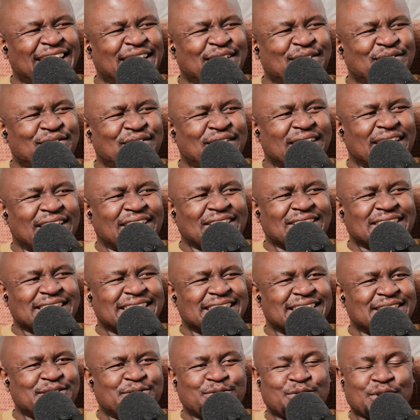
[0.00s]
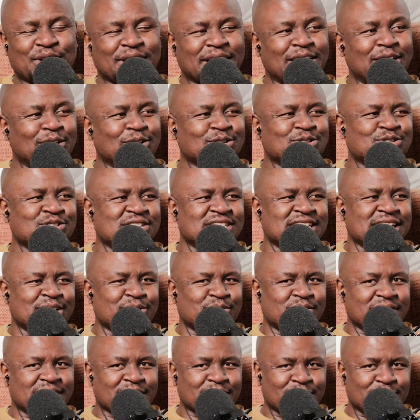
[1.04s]
because you've got a lot to share
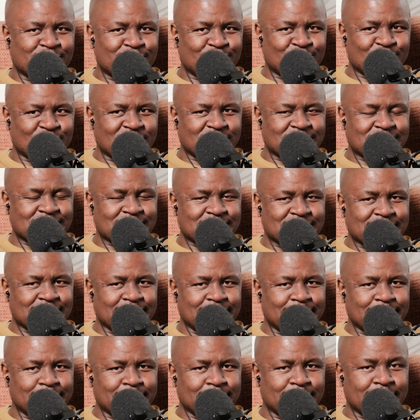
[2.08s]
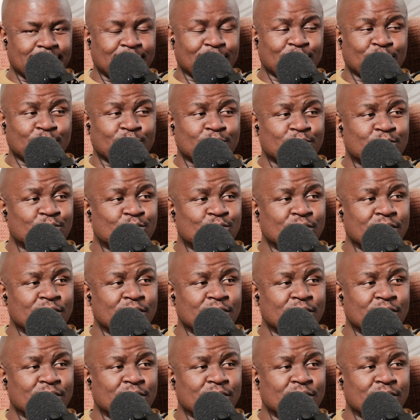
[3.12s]
with our viewers and a lot of